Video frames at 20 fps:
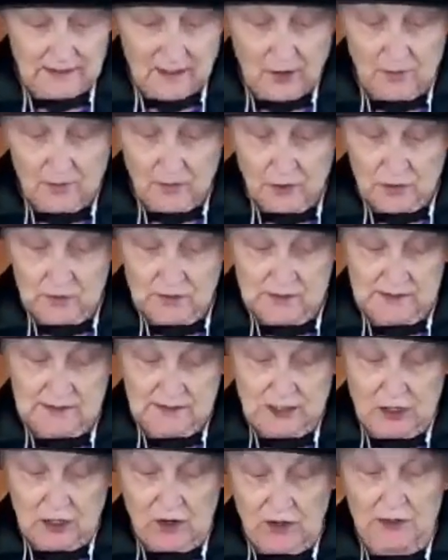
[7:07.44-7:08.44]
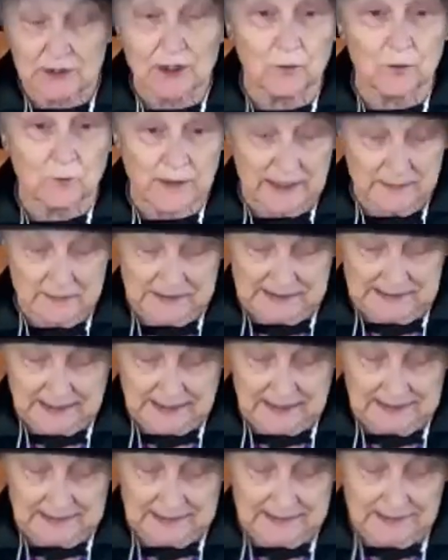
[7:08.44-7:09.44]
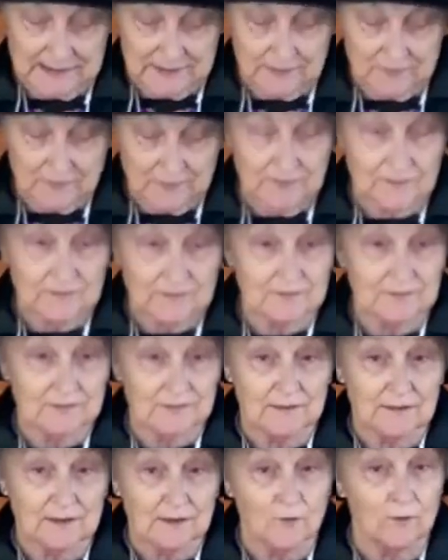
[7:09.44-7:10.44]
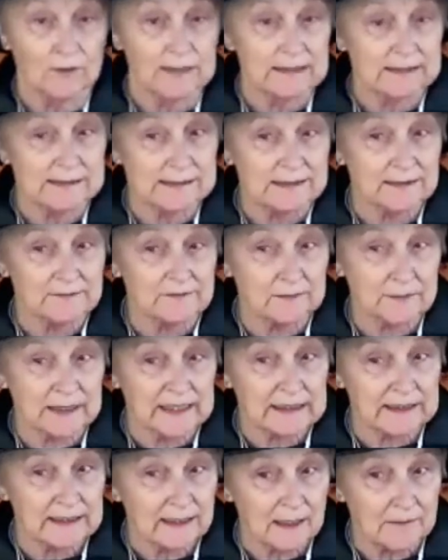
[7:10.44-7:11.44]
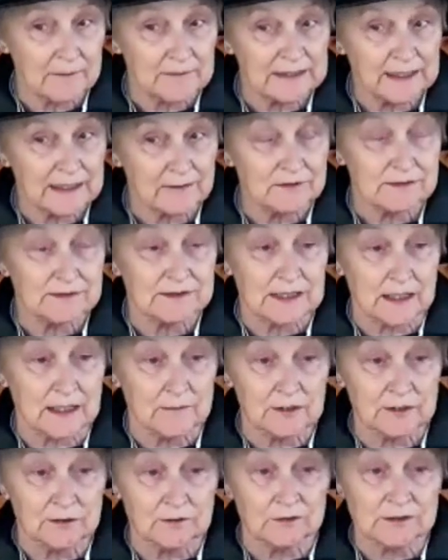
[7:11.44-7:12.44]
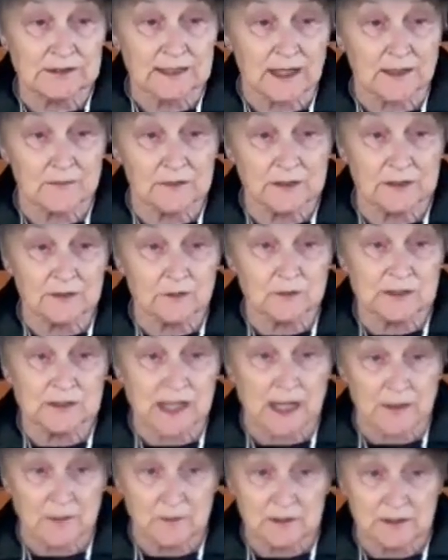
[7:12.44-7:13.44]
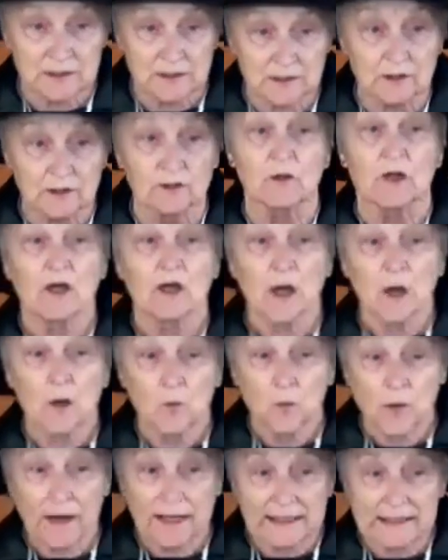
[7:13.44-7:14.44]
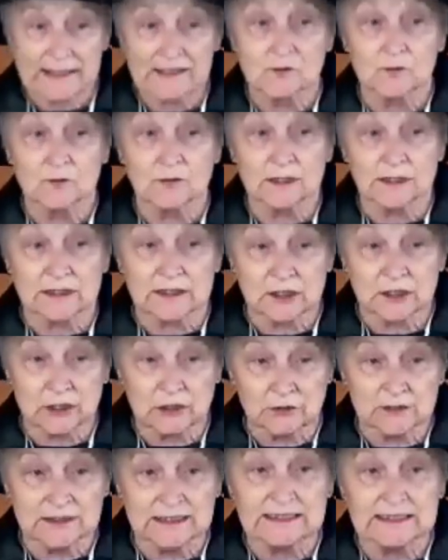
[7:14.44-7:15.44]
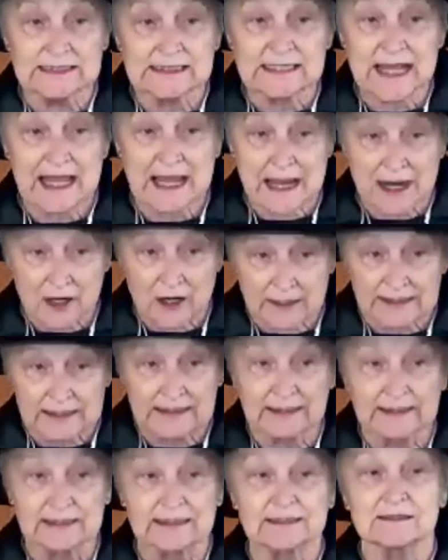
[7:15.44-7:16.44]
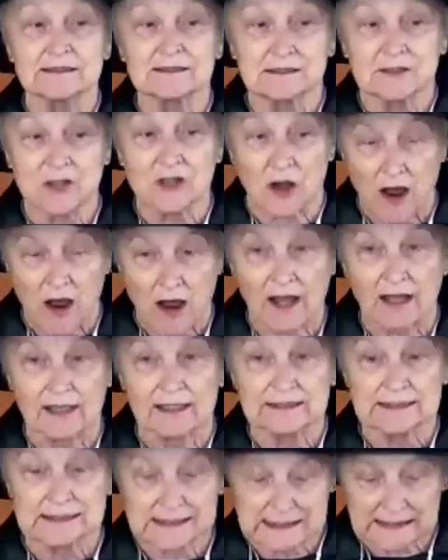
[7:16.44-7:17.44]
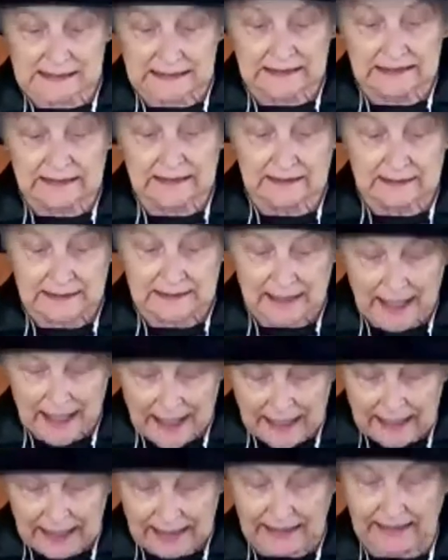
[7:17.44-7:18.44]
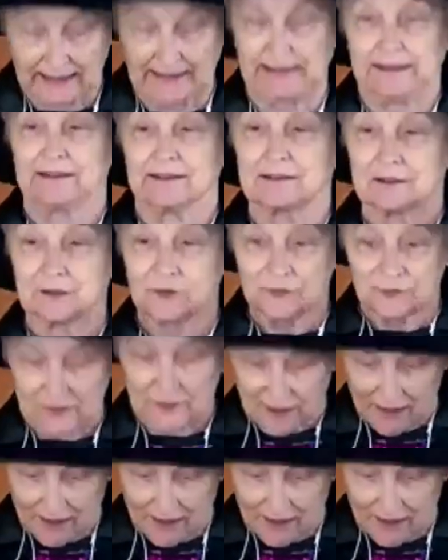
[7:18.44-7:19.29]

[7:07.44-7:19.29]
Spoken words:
are posted on our website. What is it, everybody? Help me out. www.westwoodunitarian.ca. You've got